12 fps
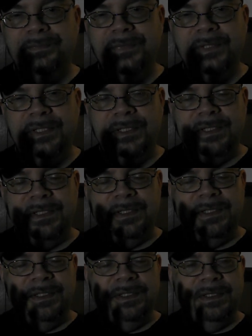
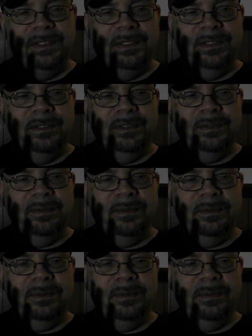Nobody speaks.